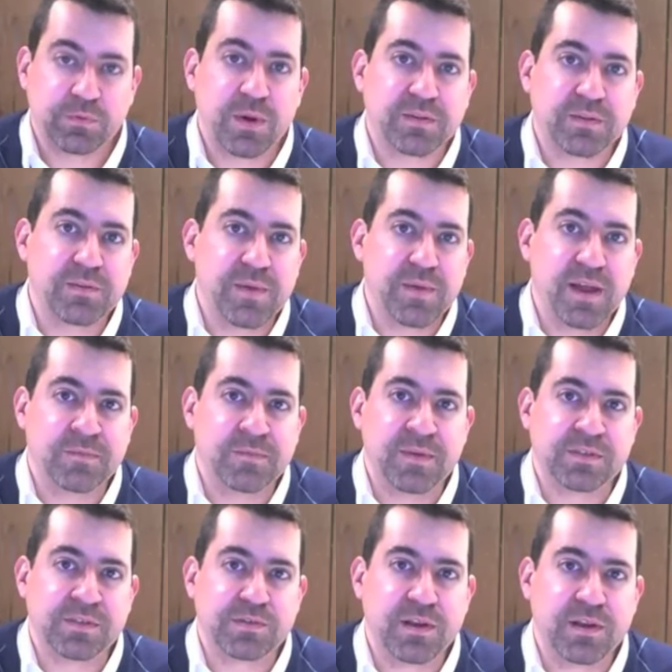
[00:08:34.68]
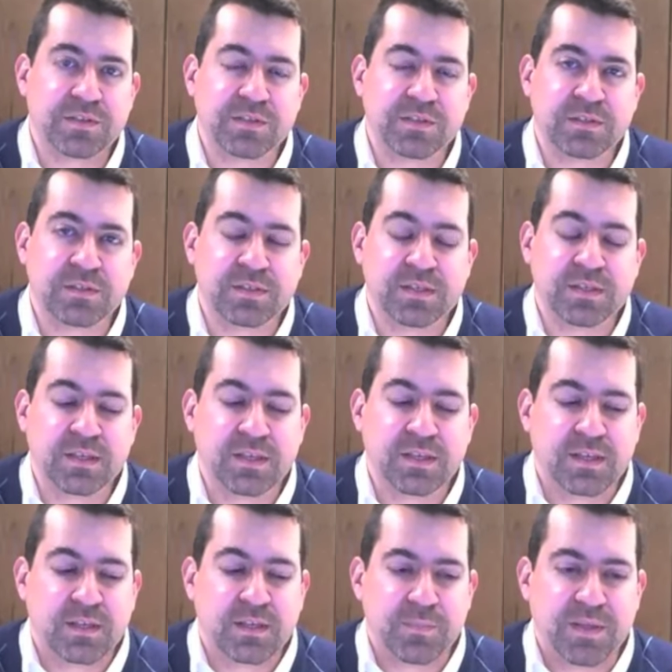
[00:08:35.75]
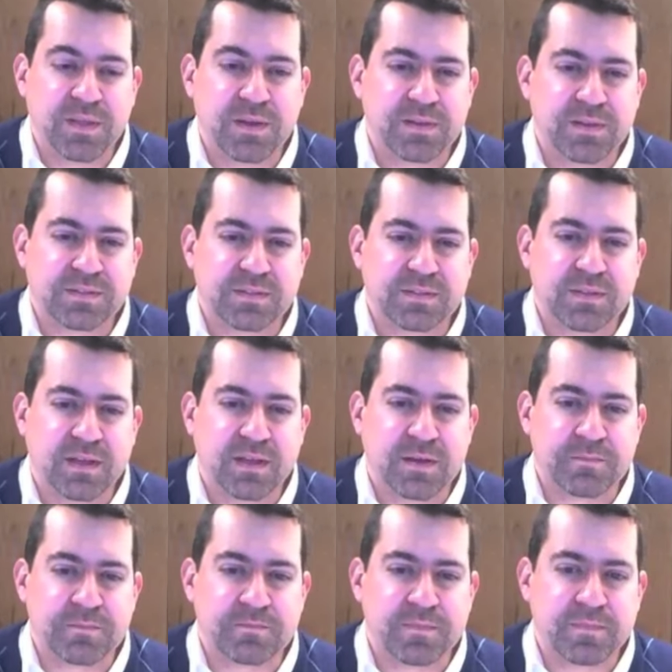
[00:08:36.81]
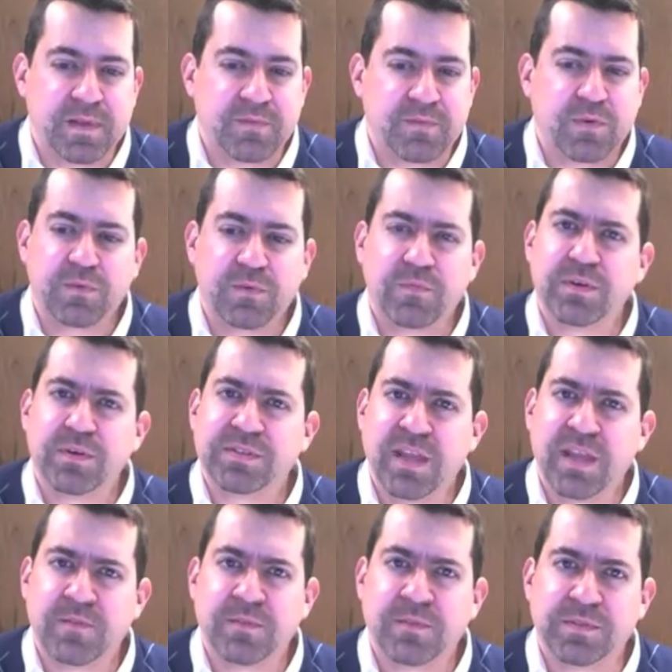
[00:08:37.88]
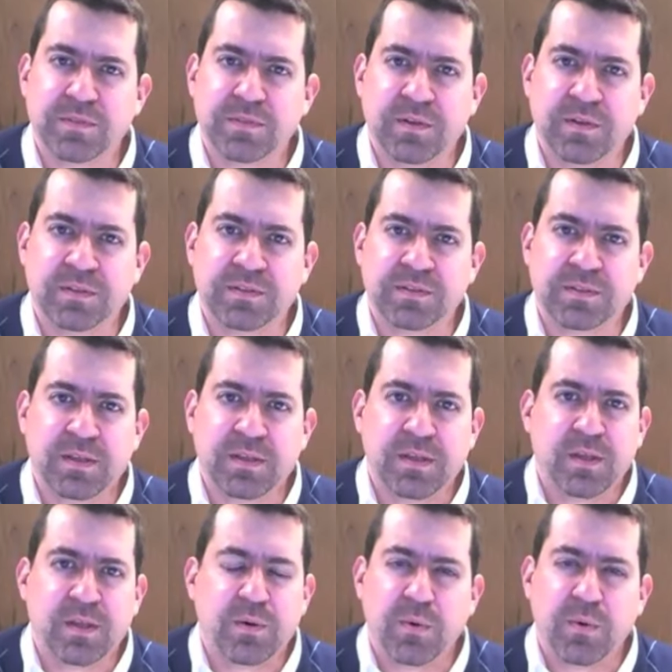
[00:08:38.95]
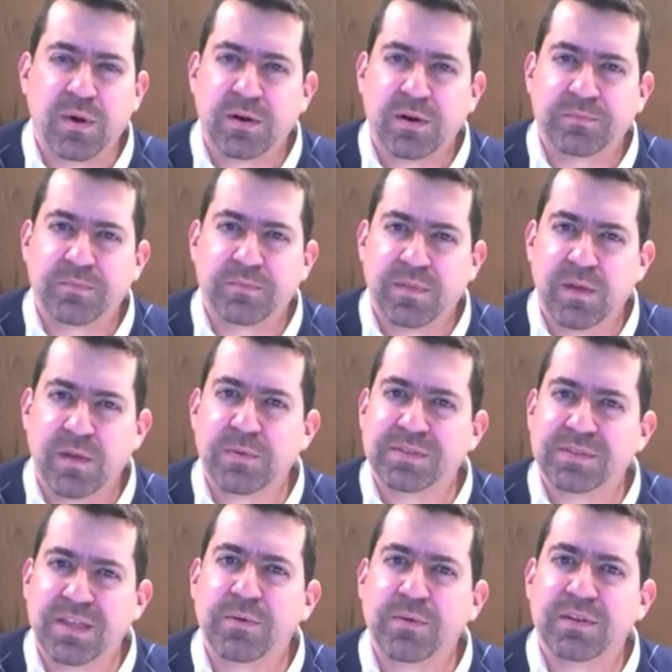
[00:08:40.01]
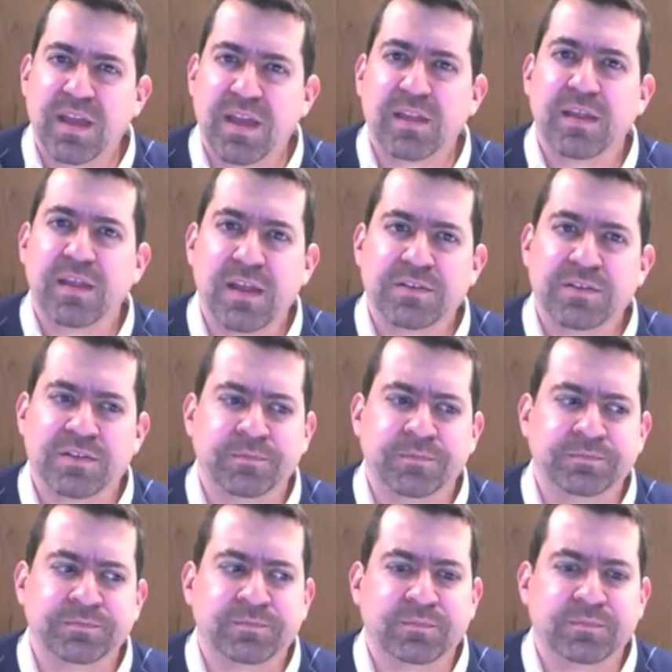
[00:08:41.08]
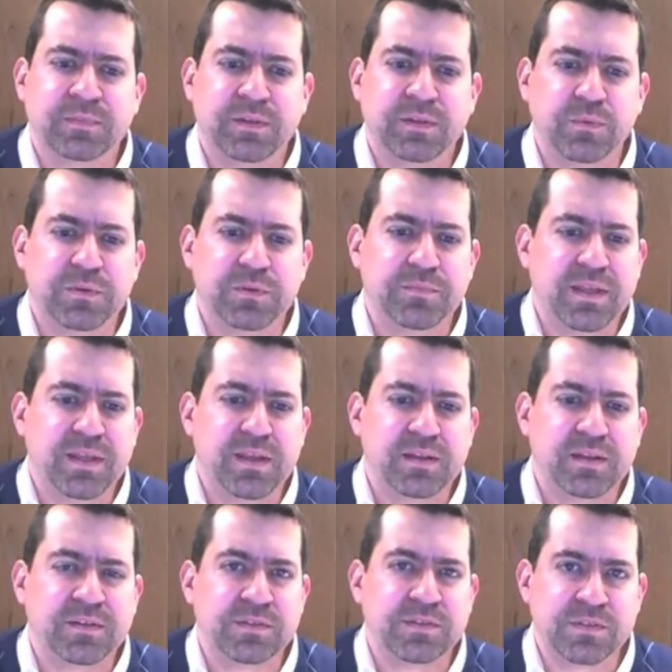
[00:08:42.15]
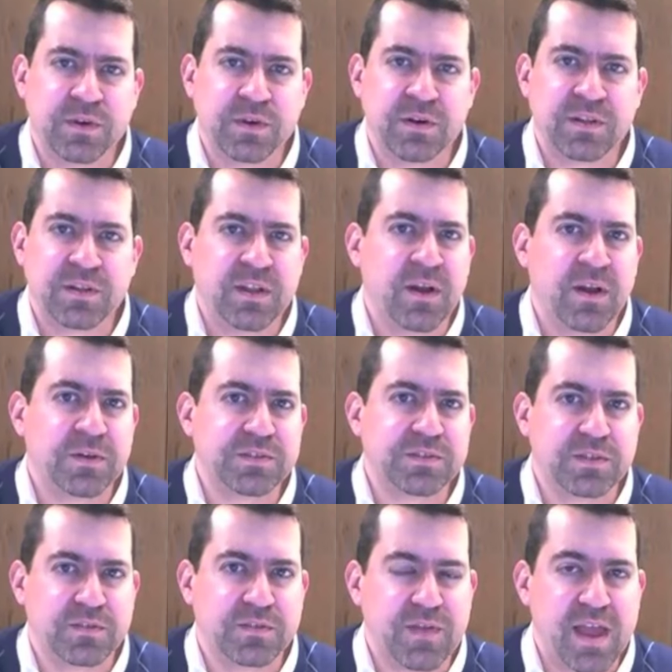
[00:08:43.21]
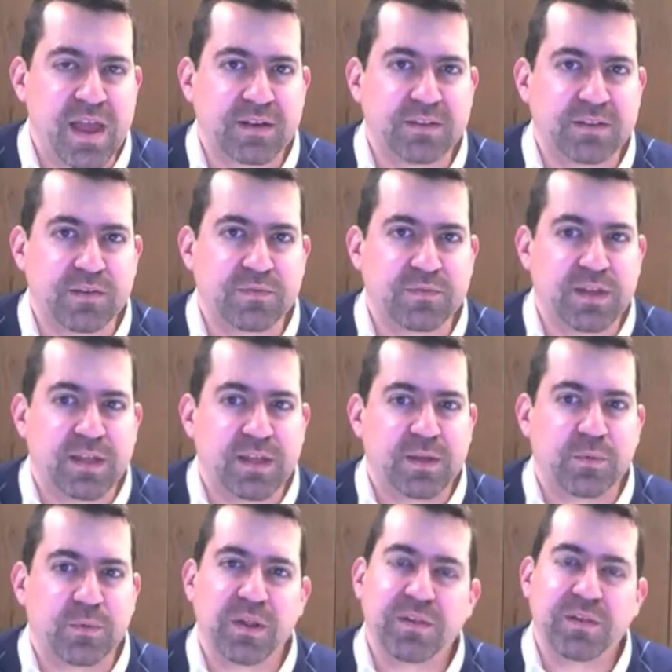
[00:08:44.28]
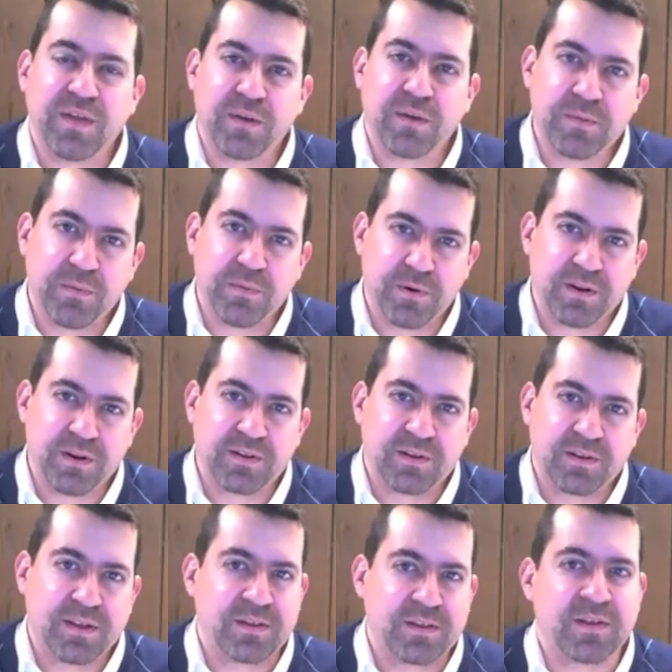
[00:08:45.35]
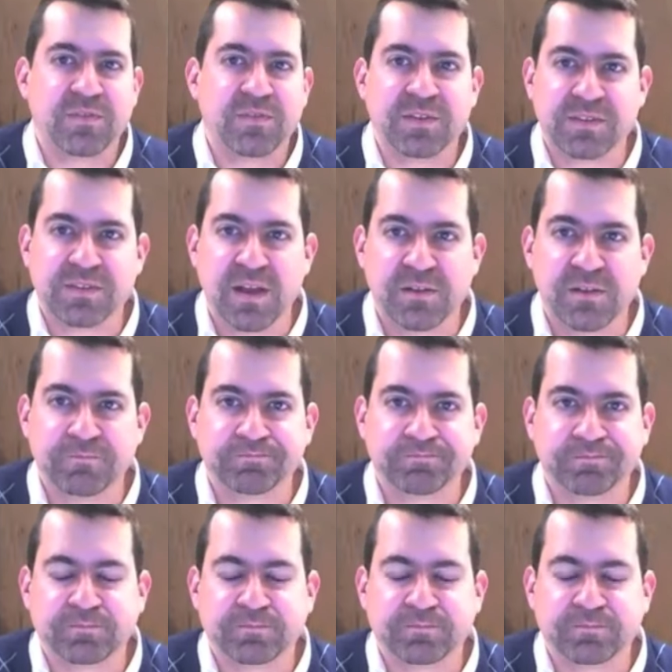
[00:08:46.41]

directly by administration. Because I've heard firsthand from students where they would say retaliation would be a concern, and then also the fact of, well, if I report it and nothing's done,